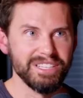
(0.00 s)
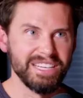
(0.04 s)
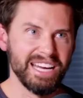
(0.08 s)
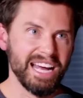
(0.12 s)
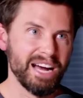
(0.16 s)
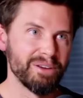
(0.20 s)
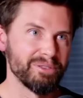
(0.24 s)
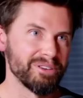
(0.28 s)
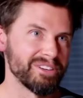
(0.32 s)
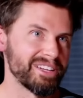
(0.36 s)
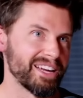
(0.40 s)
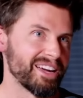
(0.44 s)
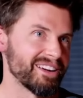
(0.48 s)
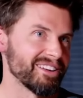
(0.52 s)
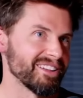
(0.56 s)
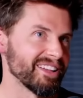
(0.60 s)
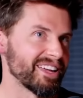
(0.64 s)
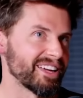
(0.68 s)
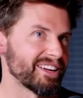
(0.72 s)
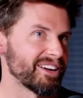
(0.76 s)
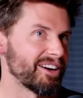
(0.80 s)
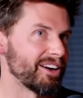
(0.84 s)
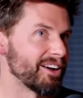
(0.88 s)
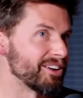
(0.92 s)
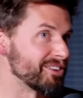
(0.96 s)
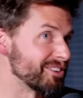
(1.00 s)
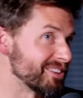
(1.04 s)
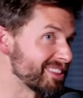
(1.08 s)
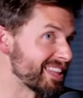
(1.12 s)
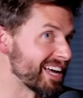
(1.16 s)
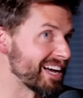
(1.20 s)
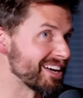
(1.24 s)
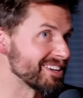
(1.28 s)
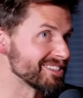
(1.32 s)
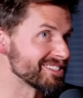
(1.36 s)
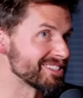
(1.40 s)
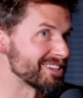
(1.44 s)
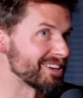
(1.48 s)
And now we're down to like
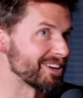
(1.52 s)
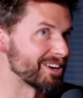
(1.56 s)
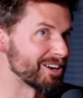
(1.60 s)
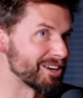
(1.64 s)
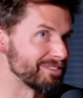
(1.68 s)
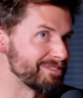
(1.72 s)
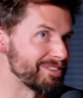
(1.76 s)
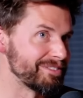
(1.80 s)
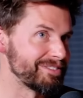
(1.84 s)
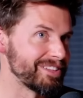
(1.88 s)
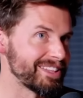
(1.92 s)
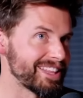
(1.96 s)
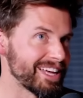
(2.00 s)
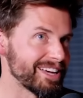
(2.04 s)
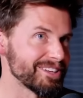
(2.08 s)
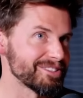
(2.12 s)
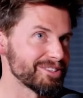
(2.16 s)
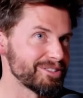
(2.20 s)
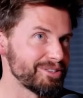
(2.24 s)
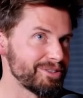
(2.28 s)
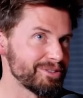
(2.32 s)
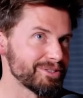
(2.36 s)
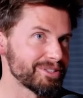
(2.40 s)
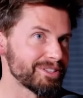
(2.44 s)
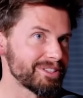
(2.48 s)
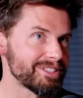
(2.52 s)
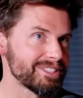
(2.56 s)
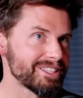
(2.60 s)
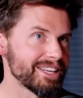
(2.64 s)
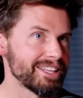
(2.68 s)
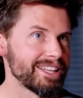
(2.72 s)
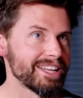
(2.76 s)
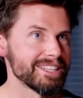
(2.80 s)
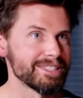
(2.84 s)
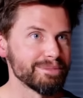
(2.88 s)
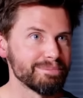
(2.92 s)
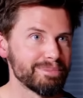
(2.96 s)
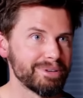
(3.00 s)
100,000, 150,000 users.
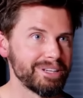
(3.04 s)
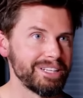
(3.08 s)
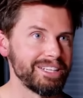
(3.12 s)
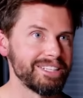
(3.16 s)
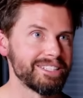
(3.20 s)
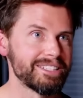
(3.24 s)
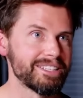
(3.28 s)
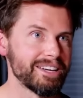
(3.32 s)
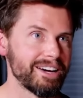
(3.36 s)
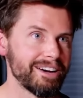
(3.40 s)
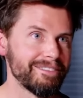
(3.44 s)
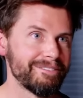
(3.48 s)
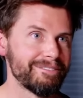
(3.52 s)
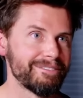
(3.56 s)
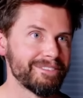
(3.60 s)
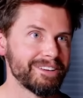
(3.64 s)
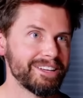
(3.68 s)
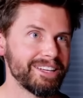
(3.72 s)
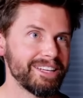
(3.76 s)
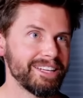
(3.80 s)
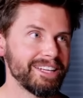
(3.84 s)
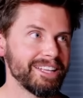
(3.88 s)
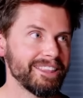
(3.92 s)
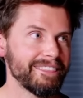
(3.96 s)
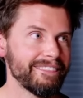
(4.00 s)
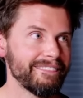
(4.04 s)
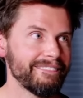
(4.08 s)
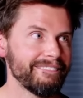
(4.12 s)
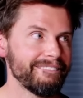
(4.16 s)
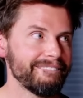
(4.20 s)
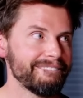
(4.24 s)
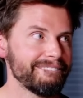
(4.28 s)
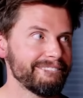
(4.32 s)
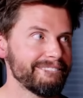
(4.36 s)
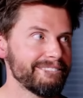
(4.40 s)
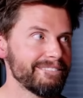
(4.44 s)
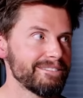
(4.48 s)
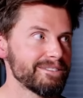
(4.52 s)
And that's a pretty tough
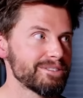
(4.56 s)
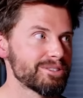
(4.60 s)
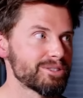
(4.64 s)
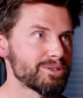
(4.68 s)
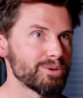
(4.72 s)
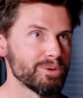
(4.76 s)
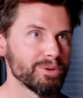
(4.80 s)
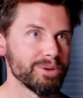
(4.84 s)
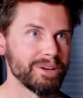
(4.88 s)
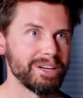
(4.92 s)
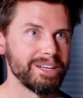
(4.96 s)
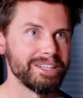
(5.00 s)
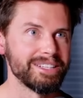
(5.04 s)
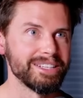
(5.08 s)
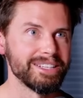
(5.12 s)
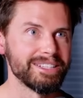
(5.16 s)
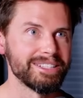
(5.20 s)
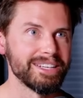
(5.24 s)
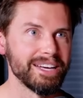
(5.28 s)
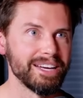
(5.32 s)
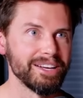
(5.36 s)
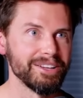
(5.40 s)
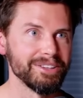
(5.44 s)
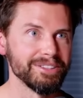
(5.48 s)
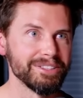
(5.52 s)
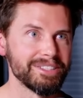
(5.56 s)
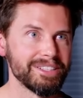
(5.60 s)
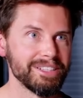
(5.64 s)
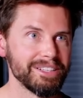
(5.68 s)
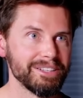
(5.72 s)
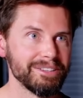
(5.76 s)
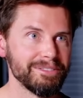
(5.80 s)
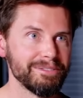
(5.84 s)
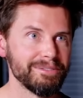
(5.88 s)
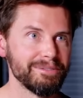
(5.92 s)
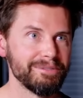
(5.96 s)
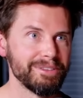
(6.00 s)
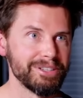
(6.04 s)
story to tell
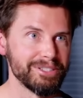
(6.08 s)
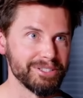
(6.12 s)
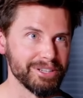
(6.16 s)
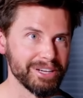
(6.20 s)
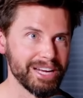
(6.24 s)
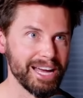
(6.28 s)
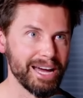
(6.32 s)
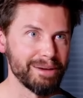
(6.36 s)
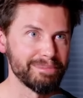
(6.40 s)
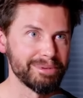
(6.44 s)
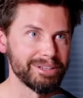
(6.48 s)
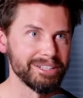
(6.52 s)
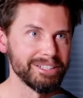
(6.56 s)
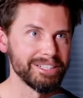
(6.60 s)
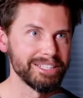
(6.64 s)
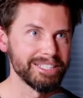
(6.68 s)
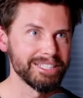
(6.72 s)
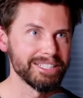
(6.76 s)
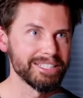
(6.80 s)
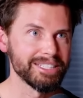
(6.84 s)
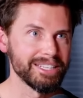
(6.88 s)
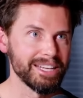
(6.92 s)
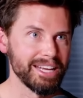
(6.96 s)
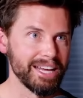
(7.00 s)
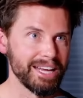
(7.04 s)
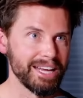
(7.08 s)
to venture capitalists.